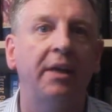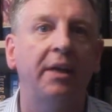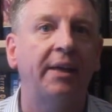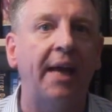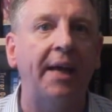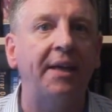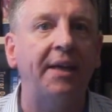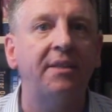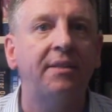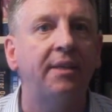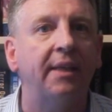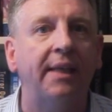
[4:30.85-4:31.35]
in
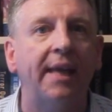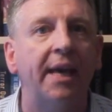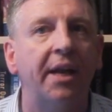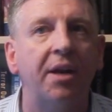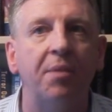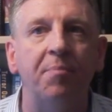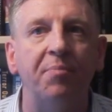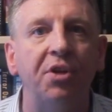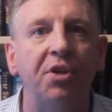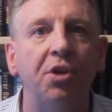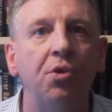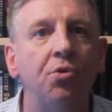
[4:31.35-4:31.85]
case they get
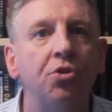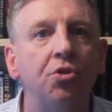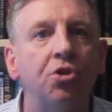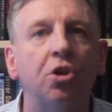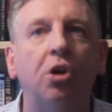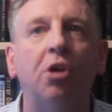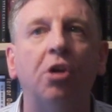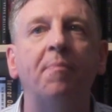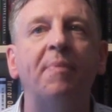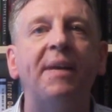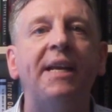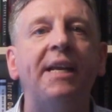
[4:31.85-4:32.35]
abused
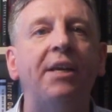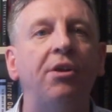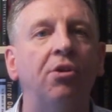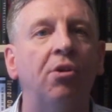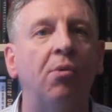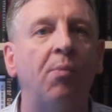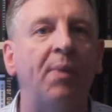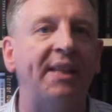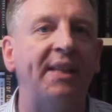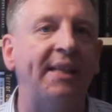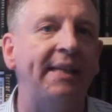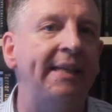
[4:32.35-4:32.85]
or beaten
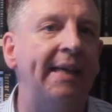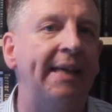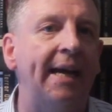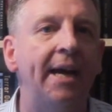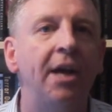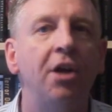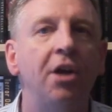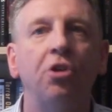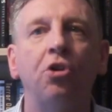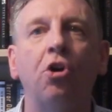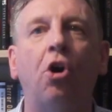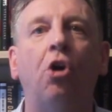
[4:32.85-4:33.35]
up, where they can
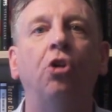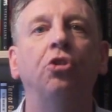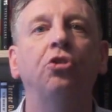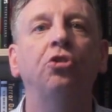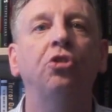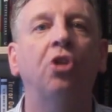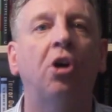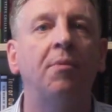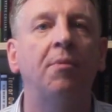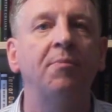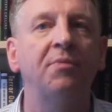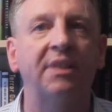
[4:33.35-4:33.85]
get
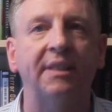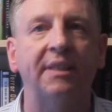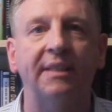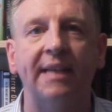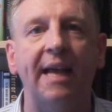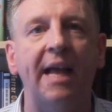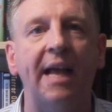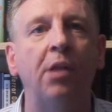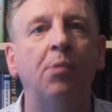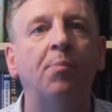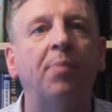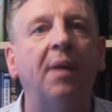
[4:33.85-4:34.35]
condoms, there's
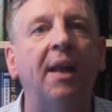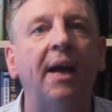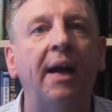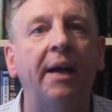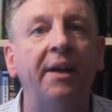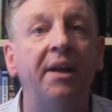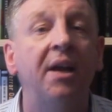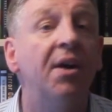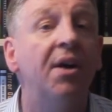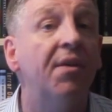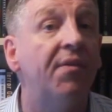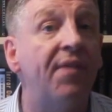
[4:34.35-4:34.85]
a helpline.